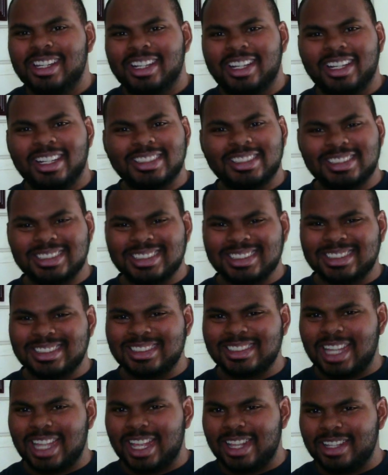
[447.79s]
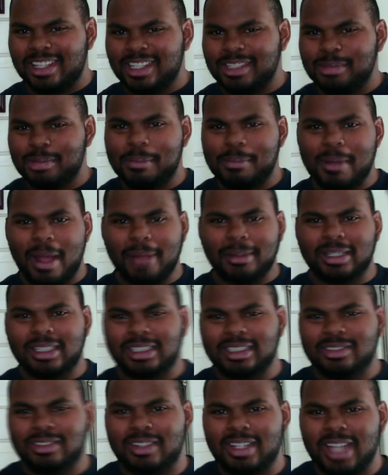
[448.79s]
You know, these
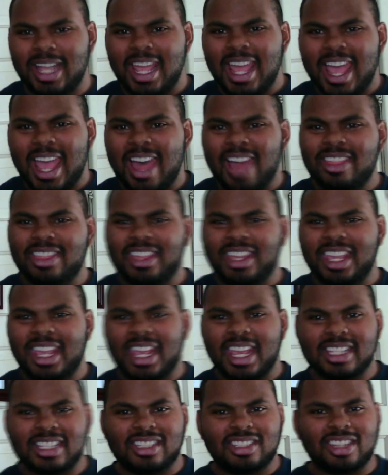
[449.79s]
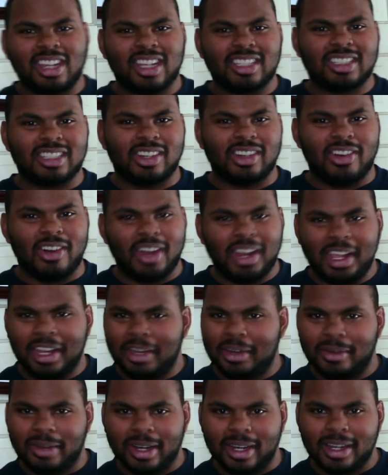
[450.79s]
Republicans want, I don't think it has a chance of going
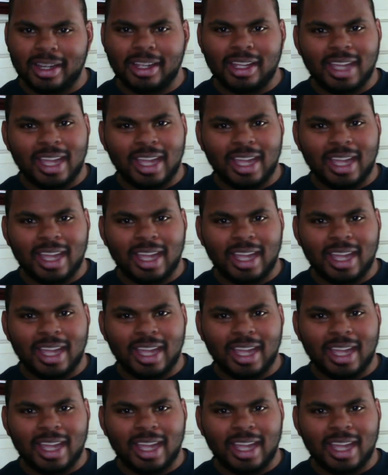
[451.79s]
anywhere.